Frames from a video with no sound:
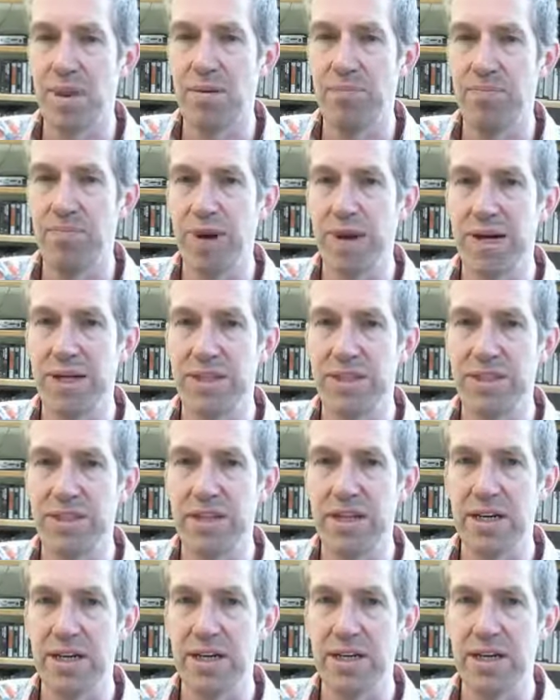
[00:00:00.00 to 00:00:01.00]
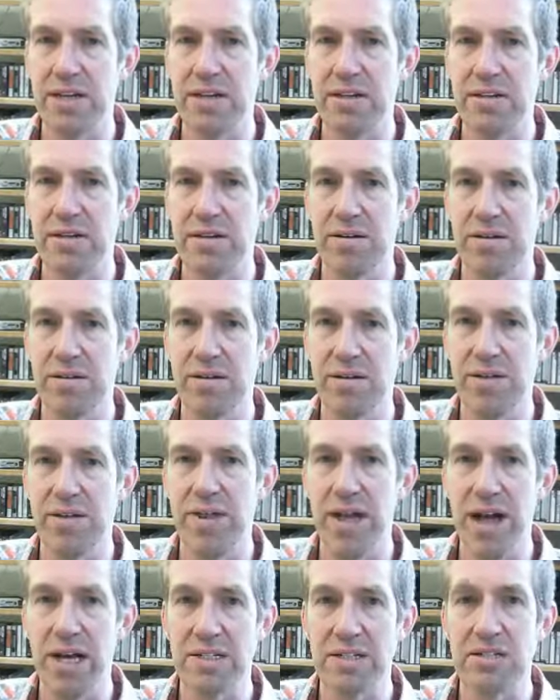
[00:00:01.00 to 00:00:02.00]
But
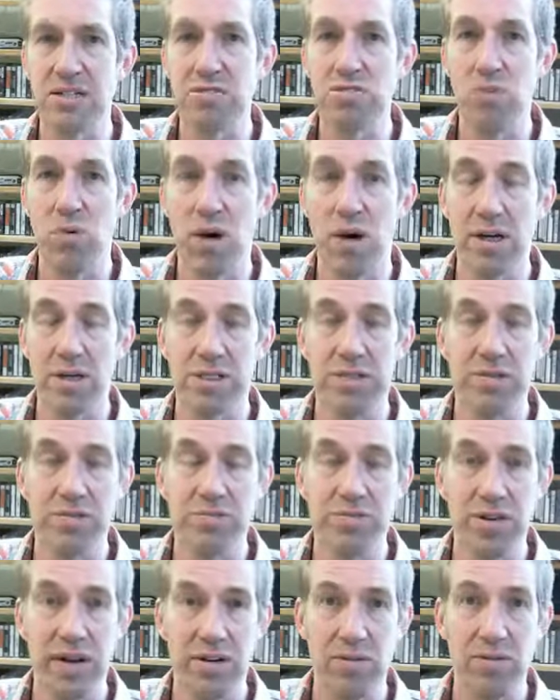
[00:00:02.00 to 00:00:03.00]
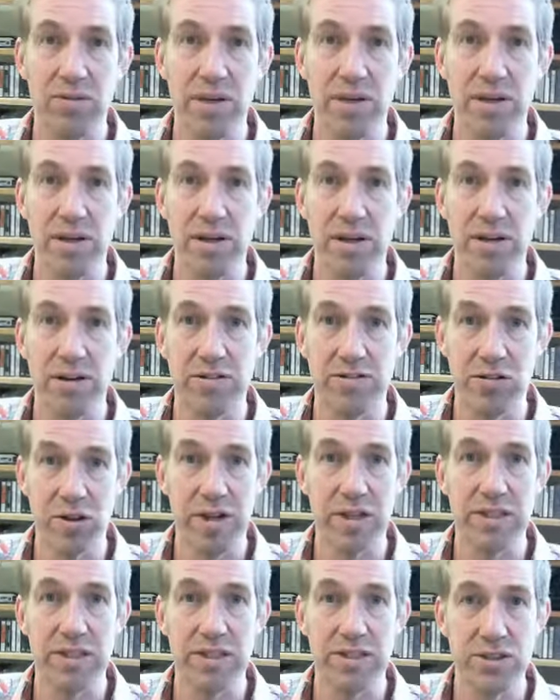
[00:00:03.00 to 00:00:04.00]
that's what Feldman is
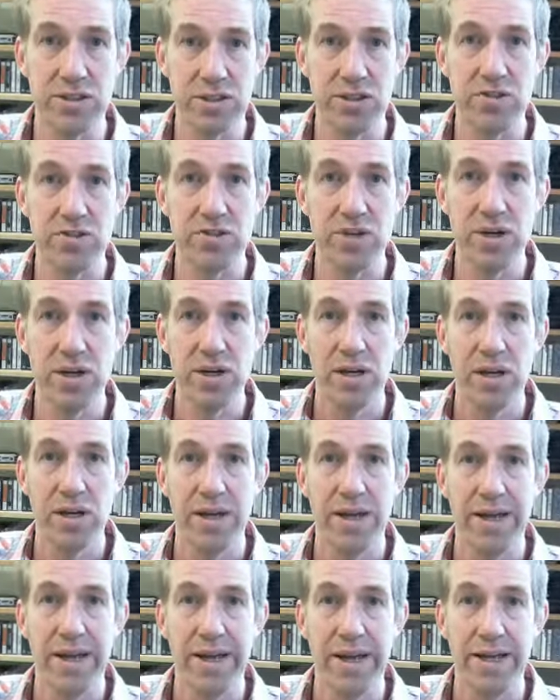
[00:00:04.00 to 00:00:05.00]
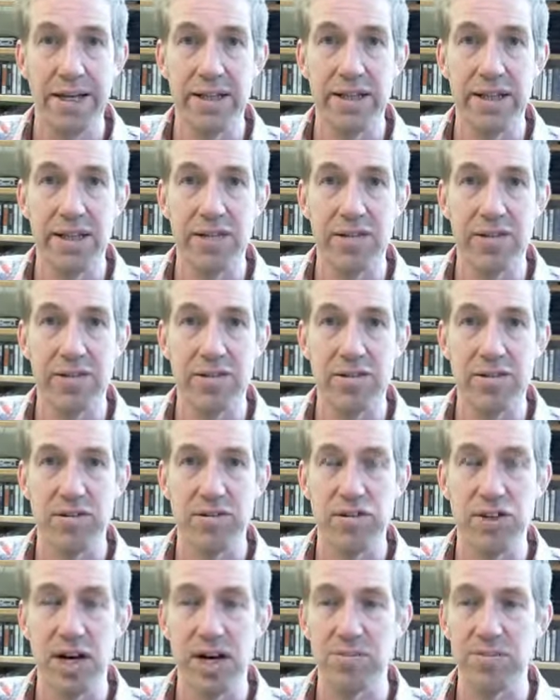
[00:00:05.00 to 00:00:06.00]
trying to do in these
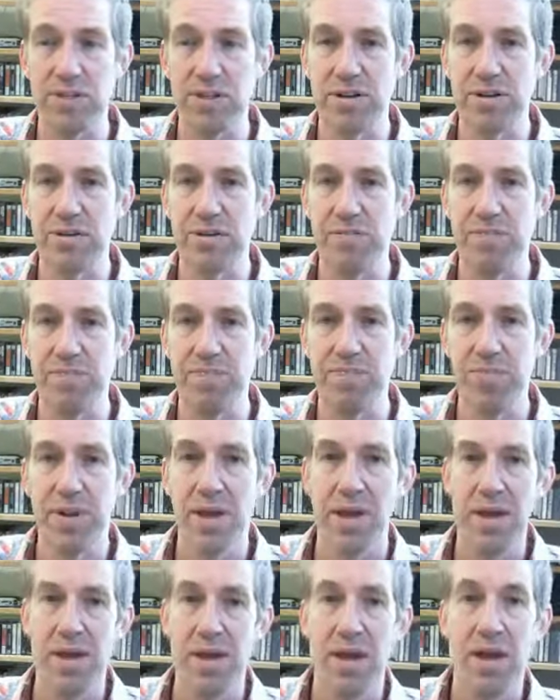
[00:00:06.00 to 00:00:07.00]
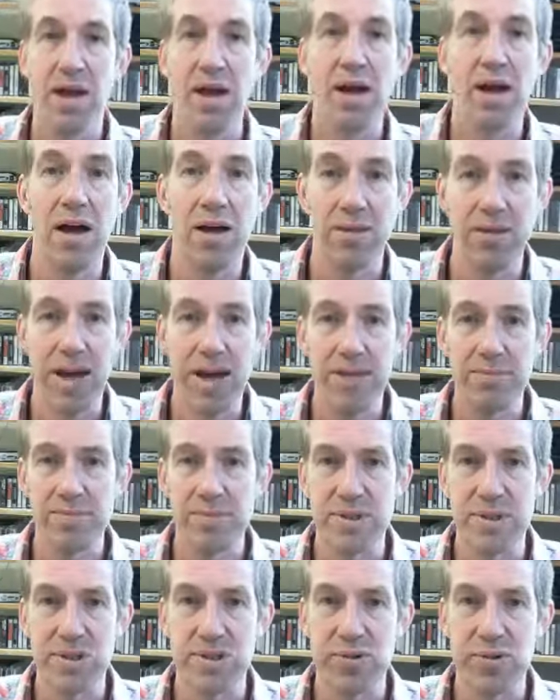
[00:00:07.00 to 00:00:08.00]
chapters. Okay,
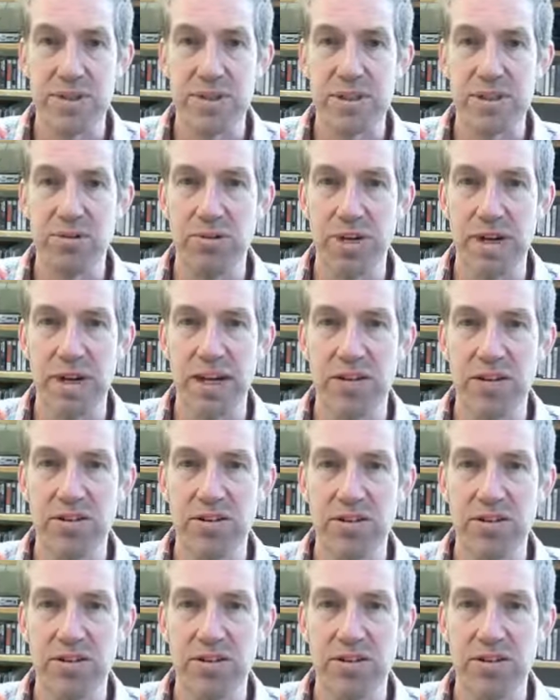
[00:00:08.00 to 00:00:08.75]
talk to you again.